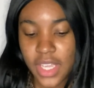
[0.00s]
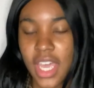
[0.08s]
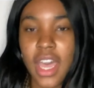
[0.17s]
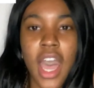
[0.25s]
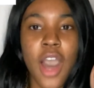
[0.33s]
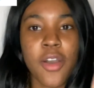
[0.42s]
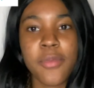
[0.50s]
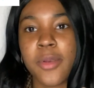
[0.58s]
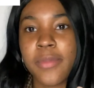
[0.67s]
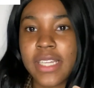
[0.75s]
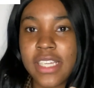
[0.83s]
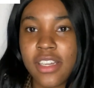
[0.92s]
however
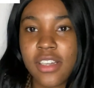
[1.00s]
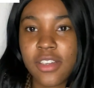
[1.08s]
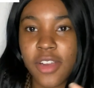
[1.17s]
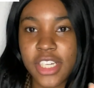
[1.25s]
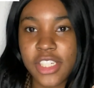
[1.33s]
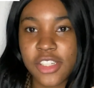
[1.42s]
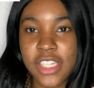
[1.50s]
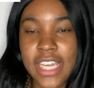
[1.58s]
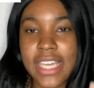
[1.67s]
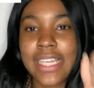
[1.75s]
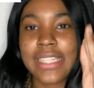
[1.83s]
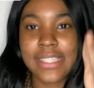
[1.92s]
many credits you're
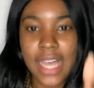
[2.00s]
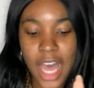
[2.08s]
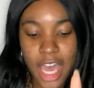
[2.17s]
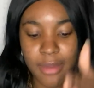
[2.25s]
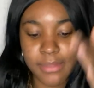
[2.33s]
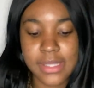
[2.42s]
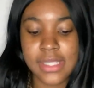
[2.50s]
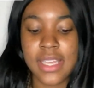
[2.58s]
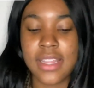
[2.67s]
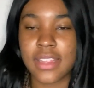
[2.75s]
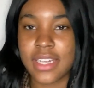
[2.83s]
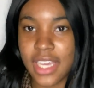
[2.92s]
taking times
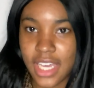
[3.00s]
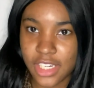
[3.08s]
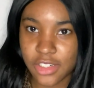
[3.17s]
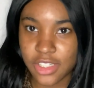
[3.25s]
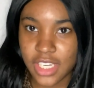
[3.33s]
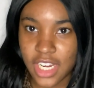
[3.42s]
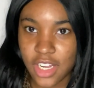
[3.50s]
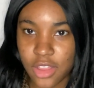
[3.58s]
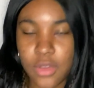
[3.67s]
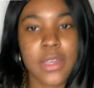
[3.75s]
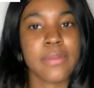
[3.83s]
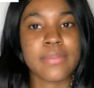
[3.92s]
the
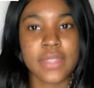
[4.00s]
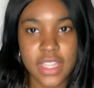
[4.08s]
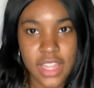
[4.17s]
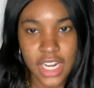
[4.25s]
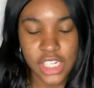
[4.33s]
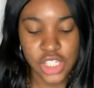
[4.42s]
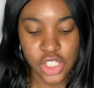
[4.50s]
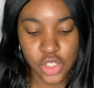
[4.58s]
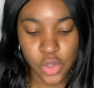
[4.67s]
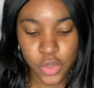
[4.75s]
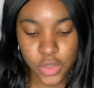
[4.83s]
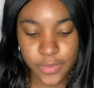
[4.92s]
983, that is your
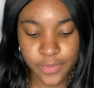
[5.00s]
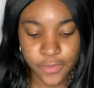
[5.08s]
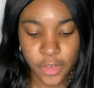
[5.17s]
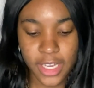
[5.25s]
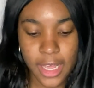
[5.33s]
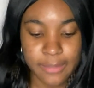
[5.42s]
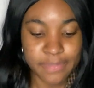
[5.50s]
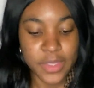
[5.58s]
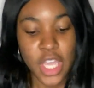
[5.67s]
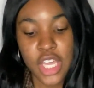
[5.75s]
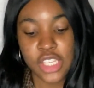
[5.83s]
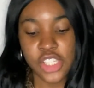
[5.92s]
total, voila.
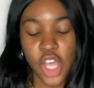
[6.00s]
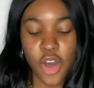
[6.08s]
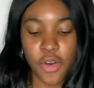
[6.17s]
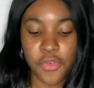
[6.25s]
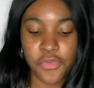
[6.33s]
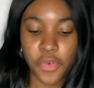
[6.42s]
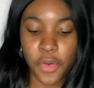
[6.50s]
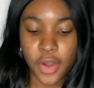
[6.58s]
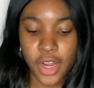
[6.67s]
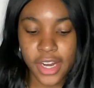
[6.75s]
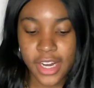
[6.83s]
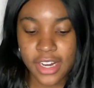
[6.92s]
So
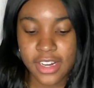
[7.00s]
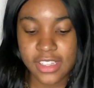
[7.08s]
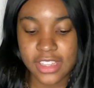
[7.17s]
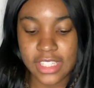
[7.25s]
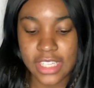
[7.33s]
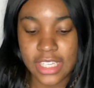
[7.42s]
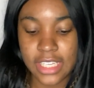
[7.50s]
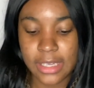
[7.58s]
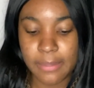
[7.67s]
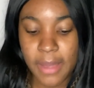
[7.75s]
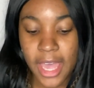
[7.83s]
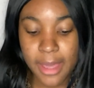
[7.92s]
for the
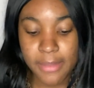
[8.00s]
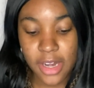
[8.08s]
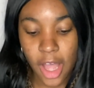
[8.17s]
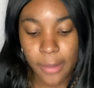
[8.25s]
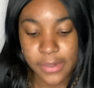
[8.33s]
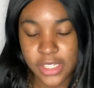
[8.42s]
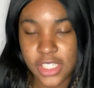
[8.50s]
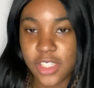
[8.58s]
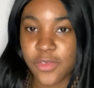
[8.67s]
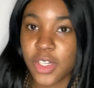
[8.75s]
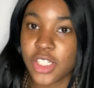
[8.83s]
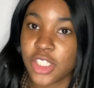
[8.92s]
payment options
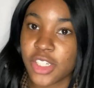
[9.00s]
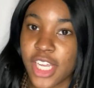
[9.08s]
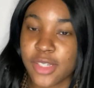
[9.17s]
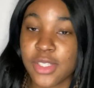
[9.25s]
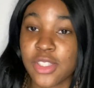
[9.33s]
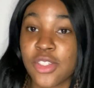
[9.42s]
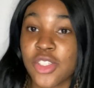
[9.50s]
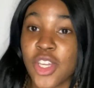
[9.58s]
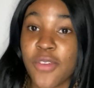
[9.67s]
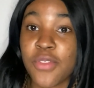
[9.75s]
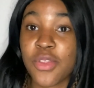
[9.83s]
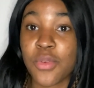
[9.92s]
for undergraduate students, you
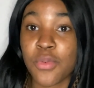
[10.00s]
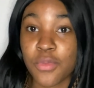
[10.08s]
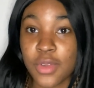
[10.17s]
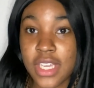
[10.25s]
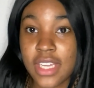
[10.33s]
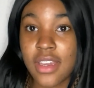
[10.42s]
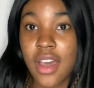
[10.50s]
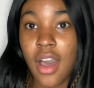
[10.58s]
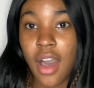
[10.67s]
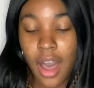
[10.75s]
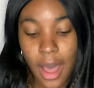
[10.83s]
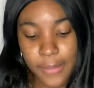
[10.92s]
have 3
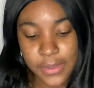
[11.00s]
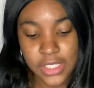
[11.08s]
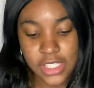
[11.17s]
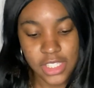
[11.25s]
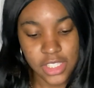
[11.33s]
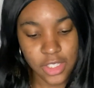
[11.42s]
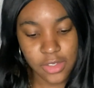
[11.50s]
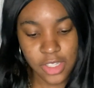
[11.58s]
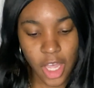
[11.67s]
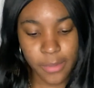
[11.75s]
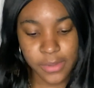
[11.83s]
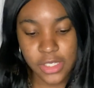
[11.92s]
options, and those
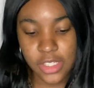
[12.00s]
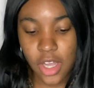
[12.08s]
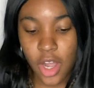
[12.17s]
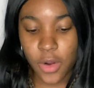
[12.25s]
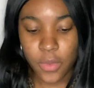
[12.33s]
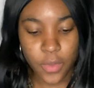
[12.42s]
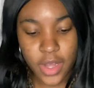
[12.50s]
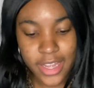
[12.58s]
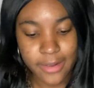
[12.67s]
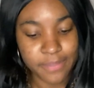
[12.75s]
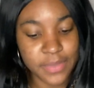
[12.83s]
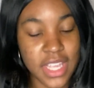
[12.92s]
options are
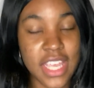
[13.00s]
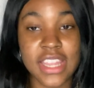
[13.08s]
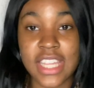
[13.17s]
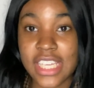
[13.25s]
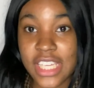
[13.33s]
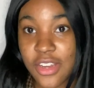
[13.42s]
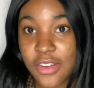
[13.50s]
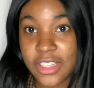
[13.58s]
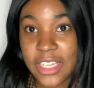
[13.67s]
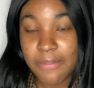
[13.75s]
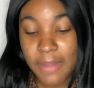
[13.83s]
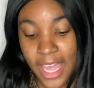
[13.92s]
1, the
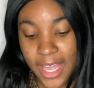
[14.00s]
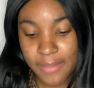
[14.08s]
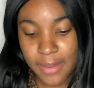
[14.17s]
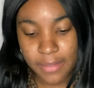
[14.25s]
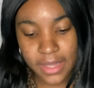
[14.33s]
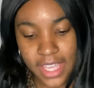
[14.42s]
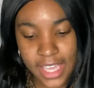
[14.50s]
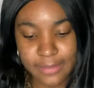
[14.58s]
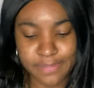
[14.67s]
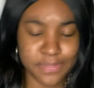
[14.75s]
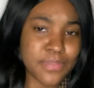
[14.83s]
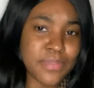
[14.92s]
yearly payment
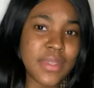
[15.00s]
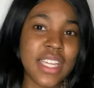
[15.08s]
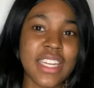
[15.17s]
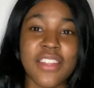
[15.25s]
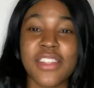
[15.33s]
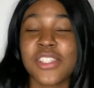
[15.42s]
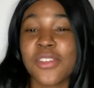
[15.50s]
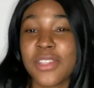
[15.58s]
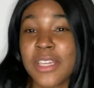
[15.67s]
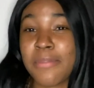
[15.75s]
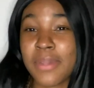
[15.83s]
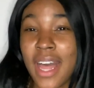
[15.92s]
plan. Now this
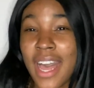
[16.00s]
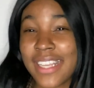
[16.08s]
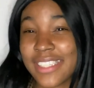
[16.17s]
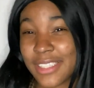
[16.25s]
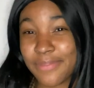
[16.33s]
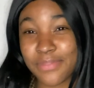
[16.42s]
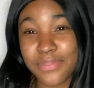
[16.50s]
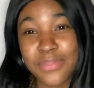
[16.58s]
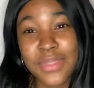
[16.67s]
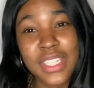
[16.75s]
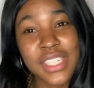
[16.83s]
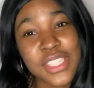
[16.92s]
only applies
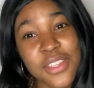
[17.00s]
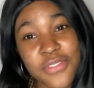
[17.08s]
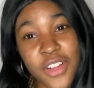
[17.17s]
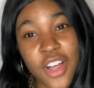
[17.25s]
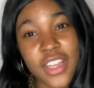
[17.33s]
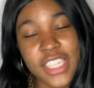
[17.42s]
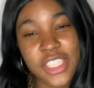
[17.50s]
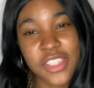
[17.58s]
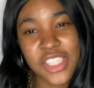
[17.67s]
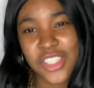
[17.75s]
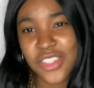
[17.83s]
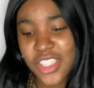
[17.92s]
to fall entering
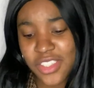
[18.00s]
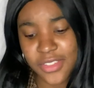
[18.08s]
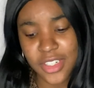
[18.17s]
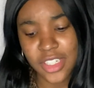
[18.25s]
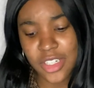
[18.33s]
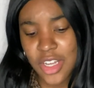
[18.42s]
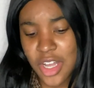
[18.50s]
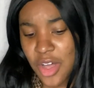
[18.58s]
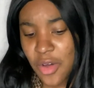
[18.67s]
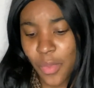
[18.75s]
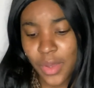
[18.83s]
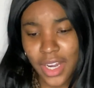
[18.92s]
students for
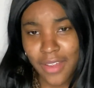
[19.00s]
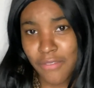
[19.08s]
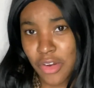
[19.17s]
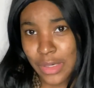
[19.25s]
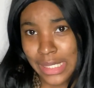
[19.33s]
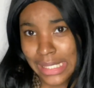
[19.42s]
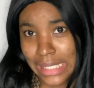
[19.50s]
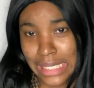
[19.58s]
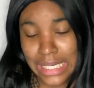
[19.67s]
whatever reason,